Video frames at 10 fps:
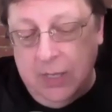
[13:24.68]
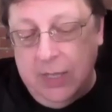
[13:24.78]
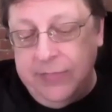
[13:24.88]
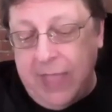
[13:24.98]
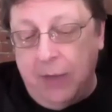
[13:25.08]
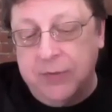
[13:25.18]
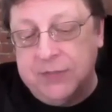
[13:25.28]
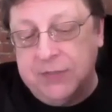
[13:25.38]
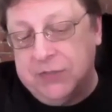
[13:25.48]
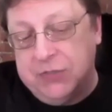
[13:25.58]
That
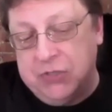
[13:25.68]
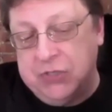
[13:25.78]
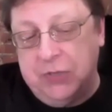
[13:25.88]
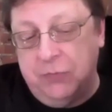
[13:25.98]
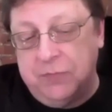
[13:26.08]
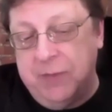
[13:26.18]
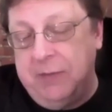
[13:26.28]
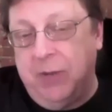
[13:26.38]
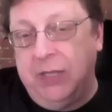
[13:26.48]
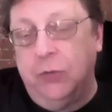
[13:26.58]
was a decision that was
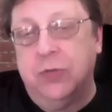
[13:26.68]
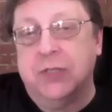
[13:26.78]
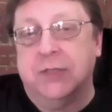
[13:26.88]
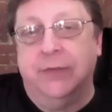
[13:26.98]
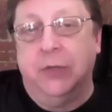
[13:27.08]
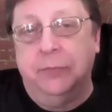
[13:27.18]
made by Lucasfilm.